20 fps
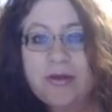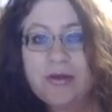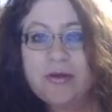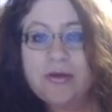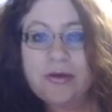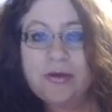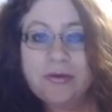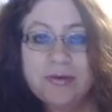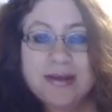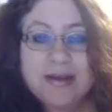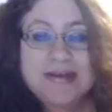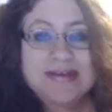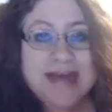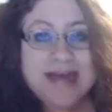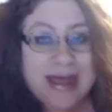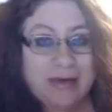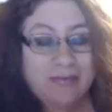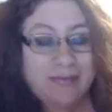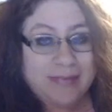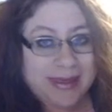you can
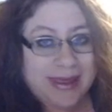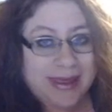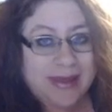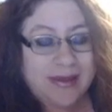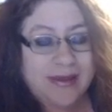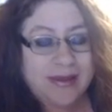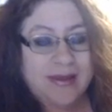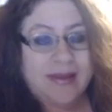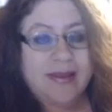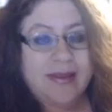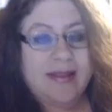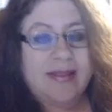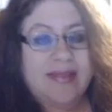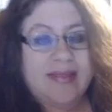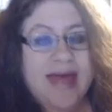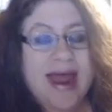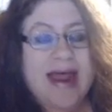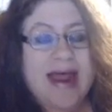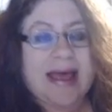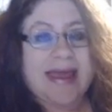tell me
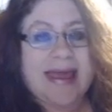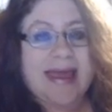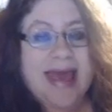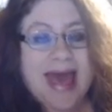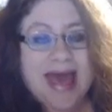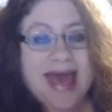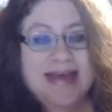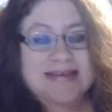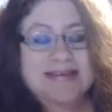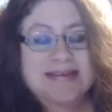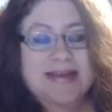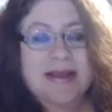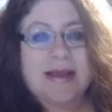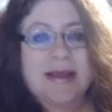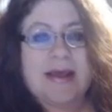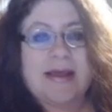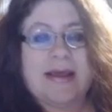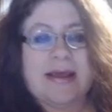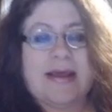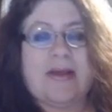that a gas
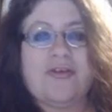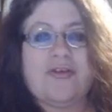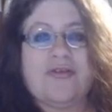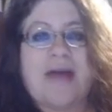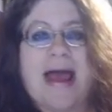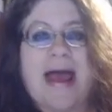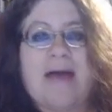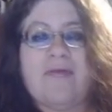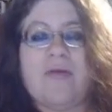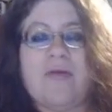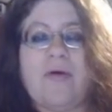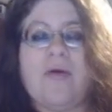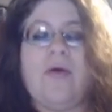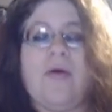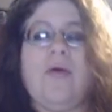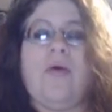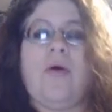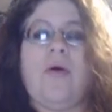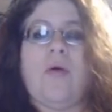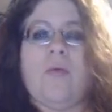can travel
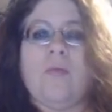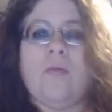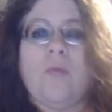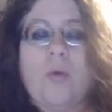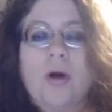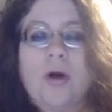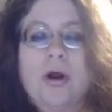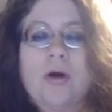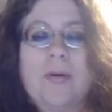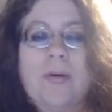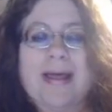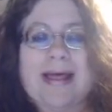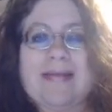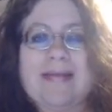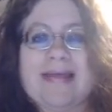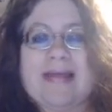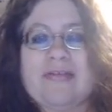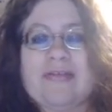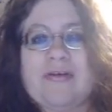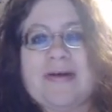more
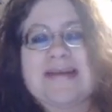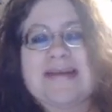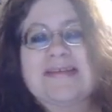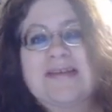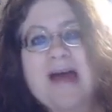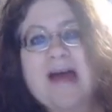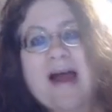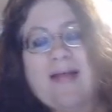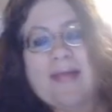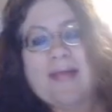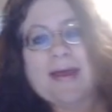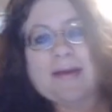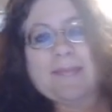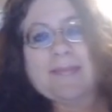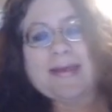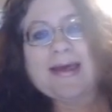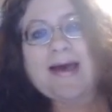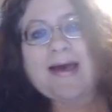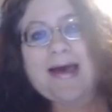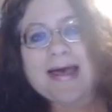quickly through a solid
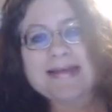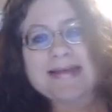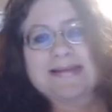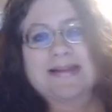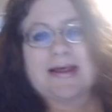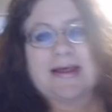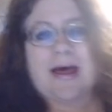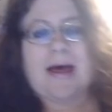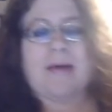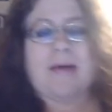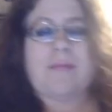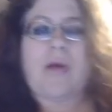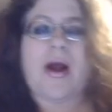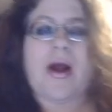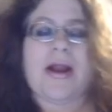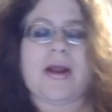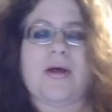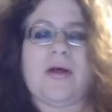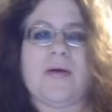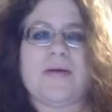because the
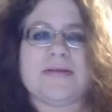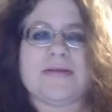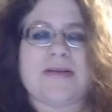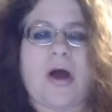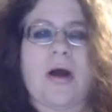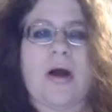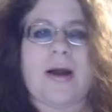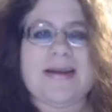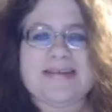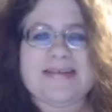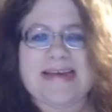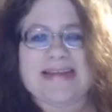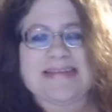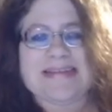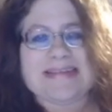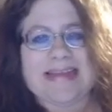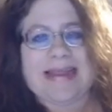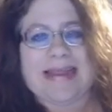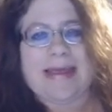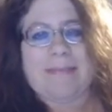particles are
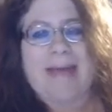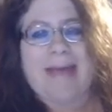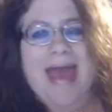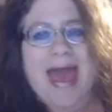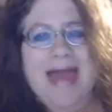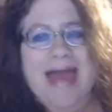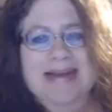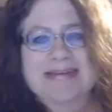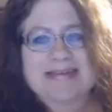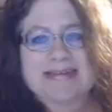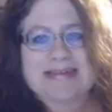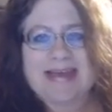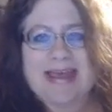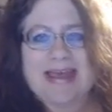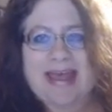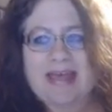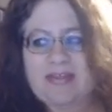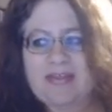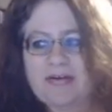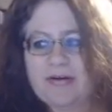densely packed
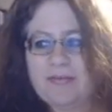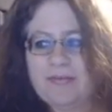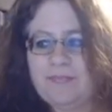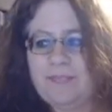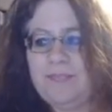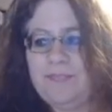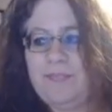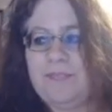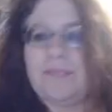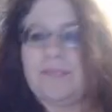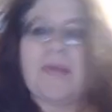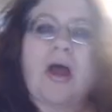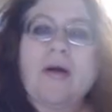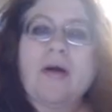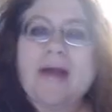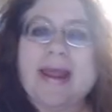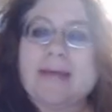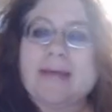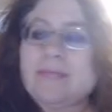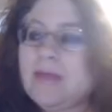together. All
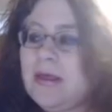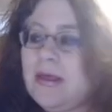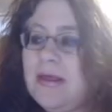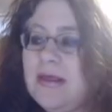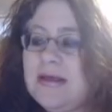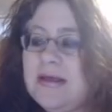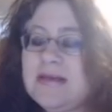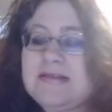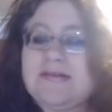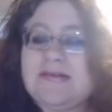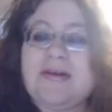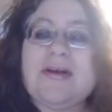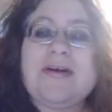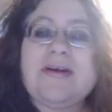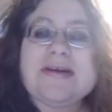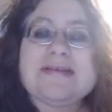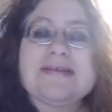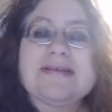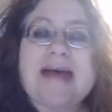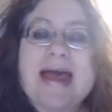right, so your
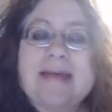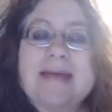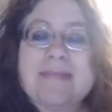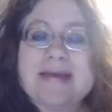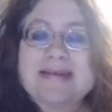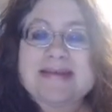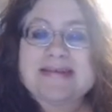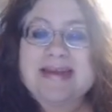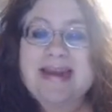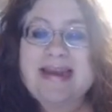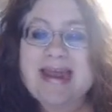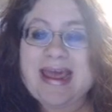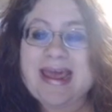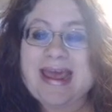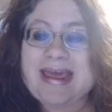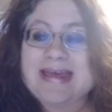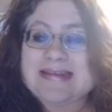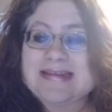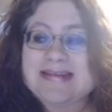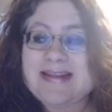assignment today
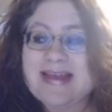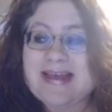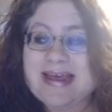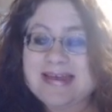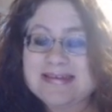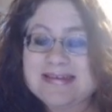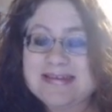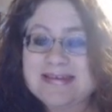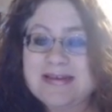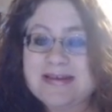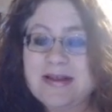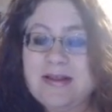is this.